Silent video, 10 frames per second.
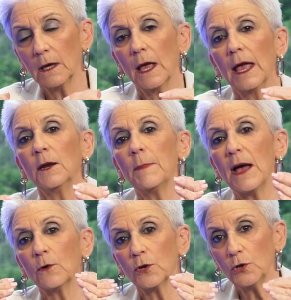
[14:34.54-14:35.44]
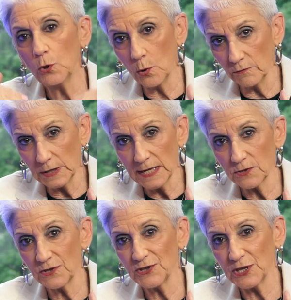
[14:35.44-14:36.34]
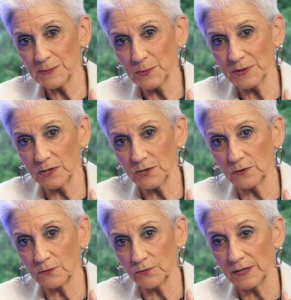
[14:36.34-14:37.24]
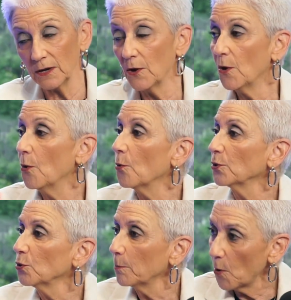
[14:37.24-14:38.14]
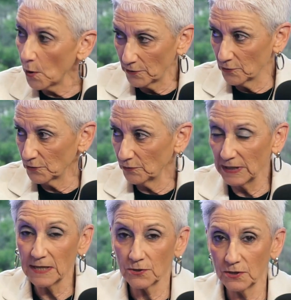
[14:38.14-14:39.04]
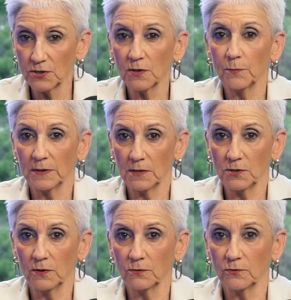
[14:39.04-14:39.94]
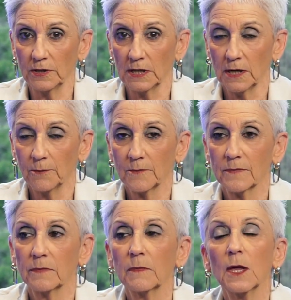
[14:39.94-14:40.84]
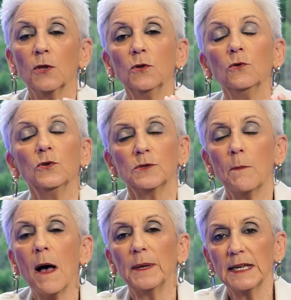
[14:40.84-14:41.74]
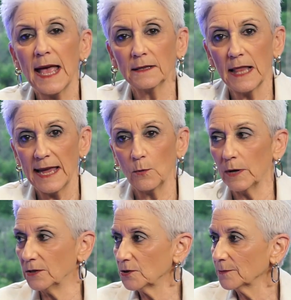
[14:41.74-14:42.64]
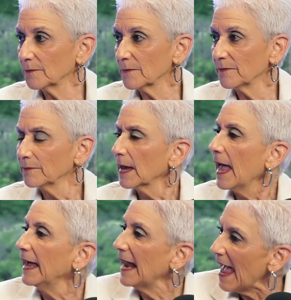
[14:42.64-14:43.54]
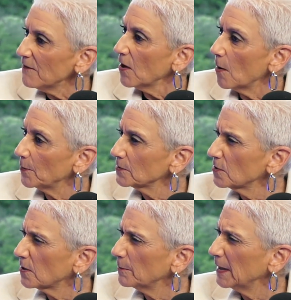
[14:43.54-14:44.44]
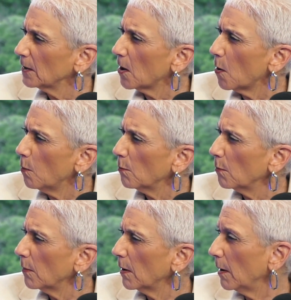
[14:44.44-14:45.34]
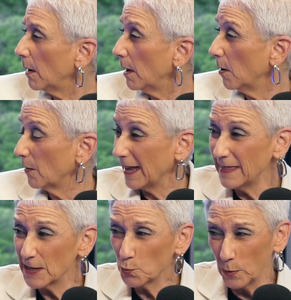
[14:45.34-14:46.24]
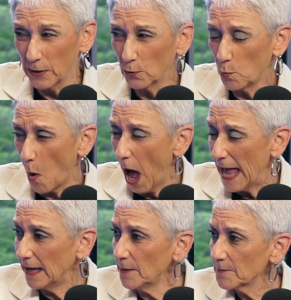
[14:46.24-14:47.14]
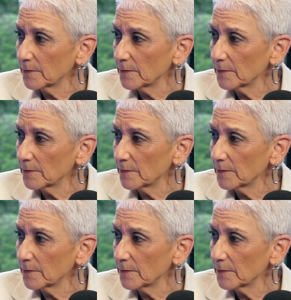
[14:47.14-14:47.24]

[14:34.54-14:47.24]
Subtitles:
and about your relationships with the children or your partner's relationship with the children, you use mom and dad language. And I have couples look at me and go, okay, that's weird. Why?